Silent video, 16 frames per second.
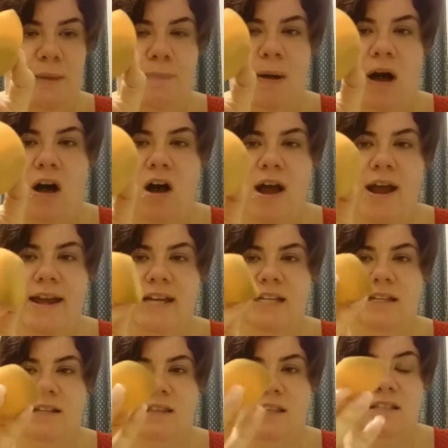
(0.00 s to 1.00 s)
But
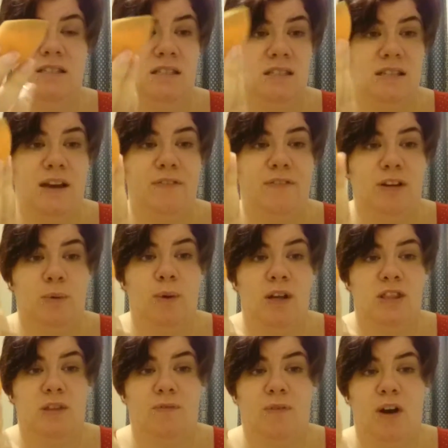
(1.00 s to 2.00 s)
this is definitely
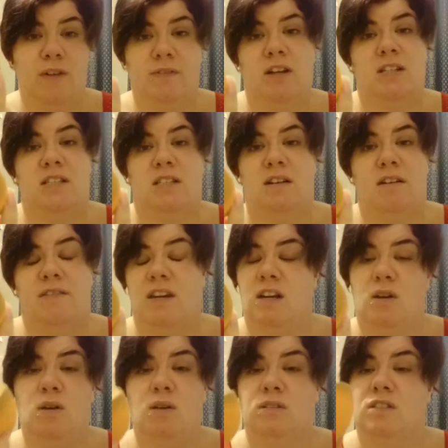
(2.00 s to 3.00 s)
worth the $5.99 that
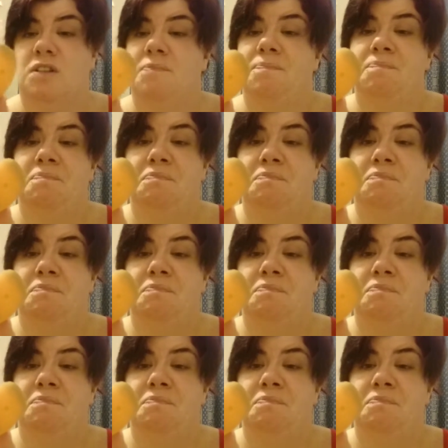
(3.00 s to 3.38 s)
it cost.